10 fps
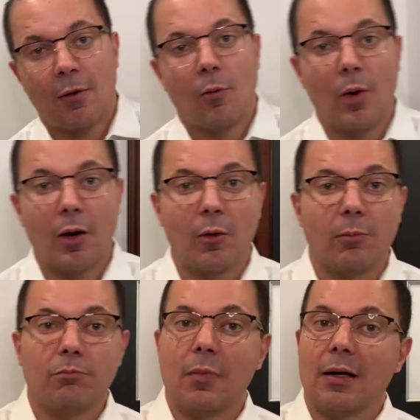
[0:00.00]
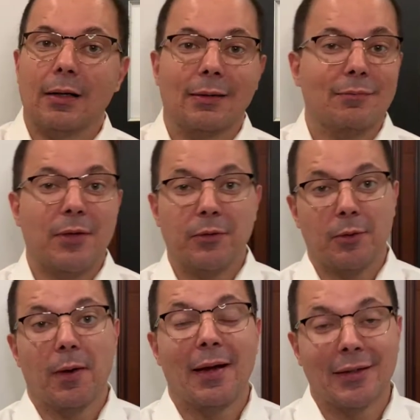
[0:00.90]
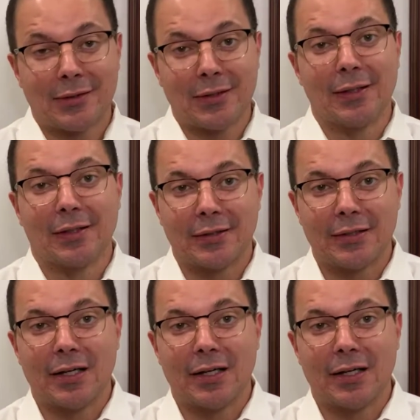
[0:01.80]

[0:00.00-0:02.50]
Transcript: Well, if you ask us,